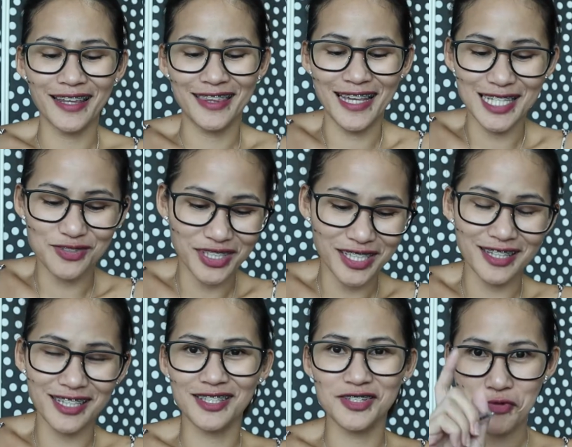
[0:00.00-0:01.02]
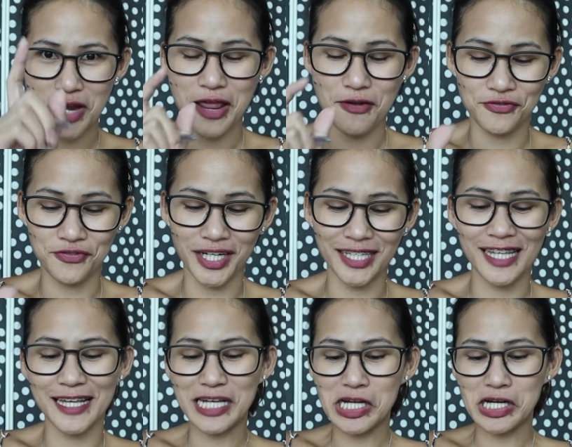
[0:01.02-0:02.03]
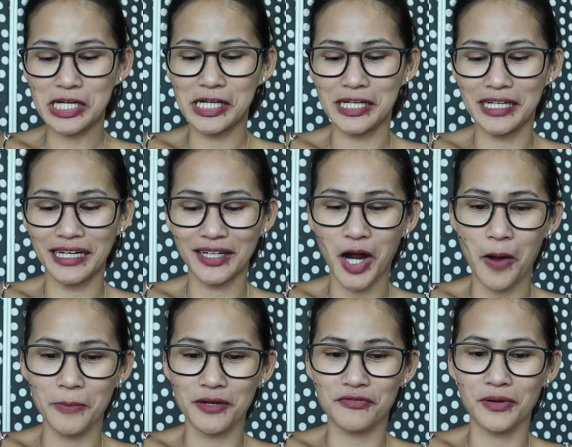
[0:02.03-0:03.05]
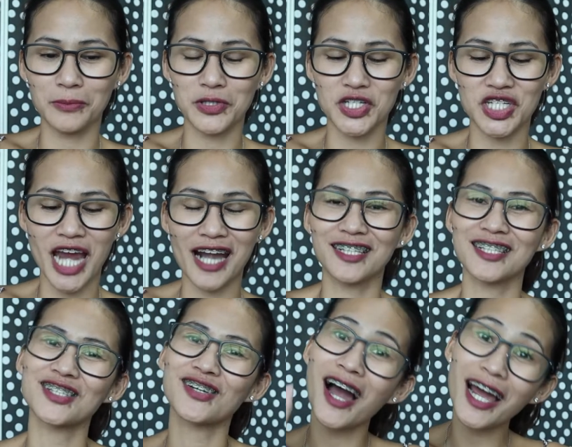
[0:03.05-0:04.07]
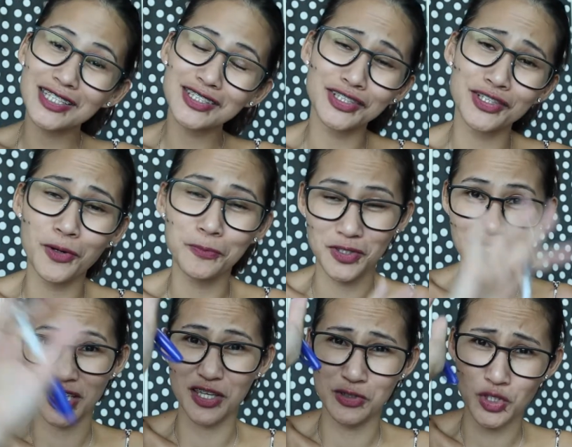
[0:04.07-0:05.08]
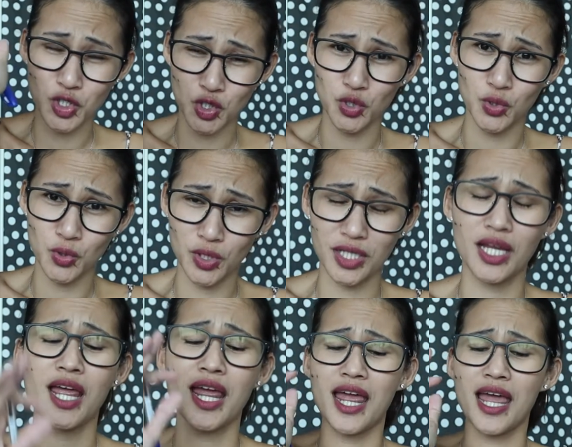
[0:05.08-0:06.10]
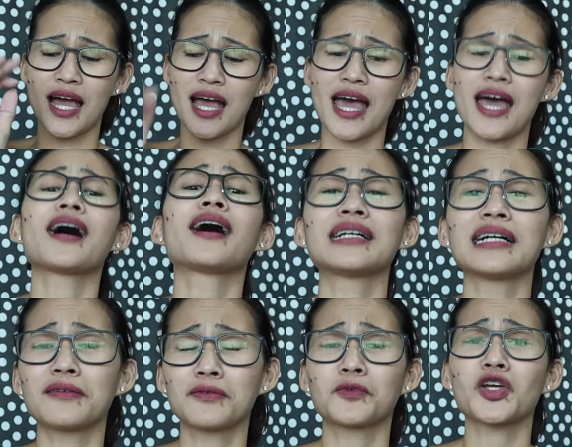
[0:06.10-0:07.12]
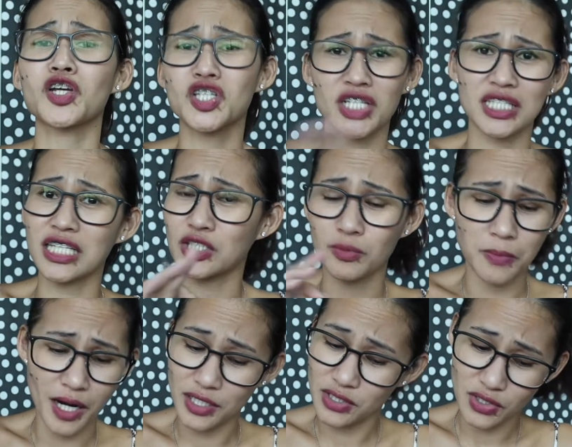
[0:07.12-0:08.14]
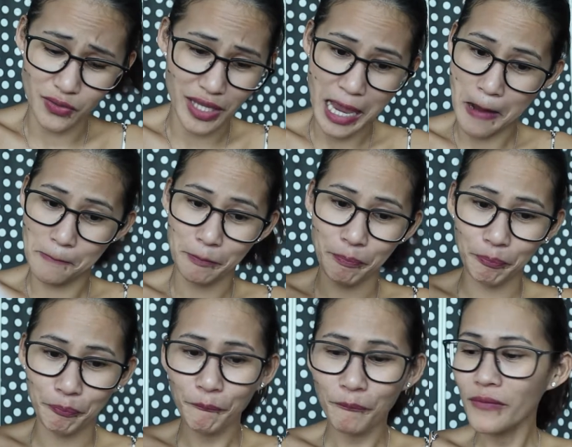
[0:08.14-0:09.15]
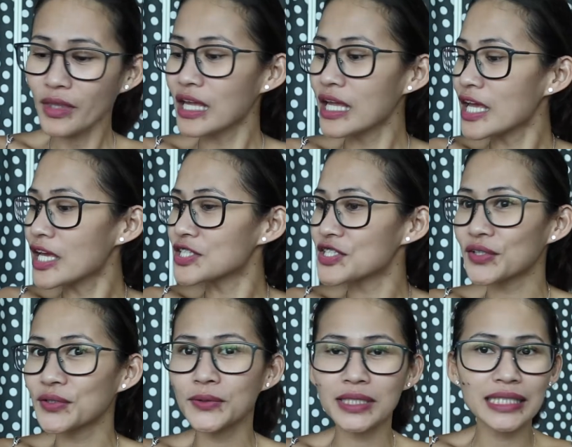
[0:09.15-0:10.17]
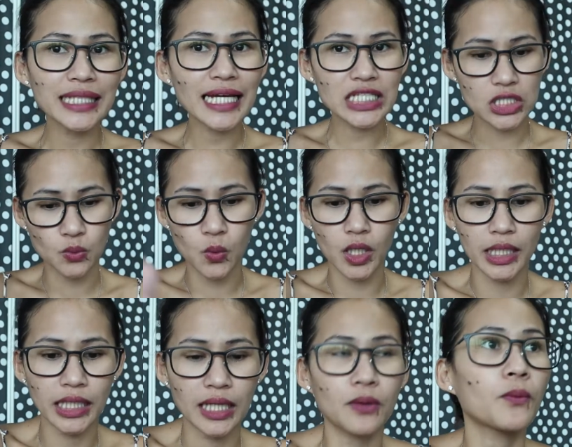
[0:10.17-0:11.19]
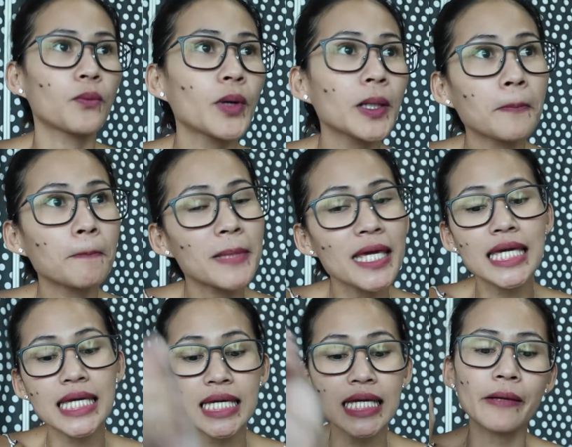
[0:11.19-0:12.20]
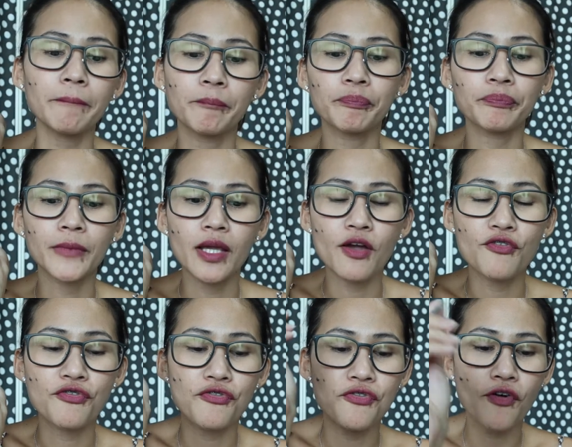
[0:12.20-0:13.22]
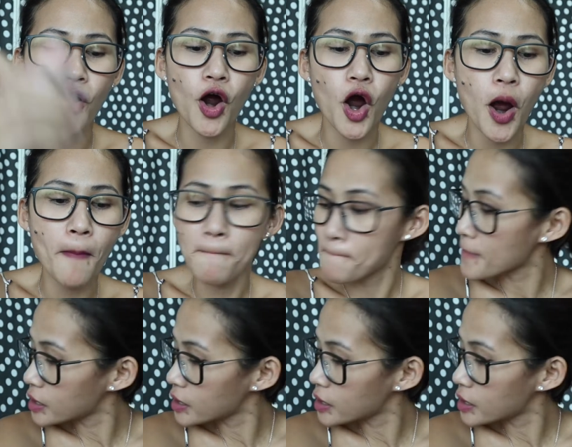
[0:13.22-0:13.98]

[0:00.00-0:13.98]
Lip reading: thanks for that. That's a really funny comment from you, Cheryl. So hi to you. Hope to see you soon. You're just in Dubai, so yeah. So the next one will be from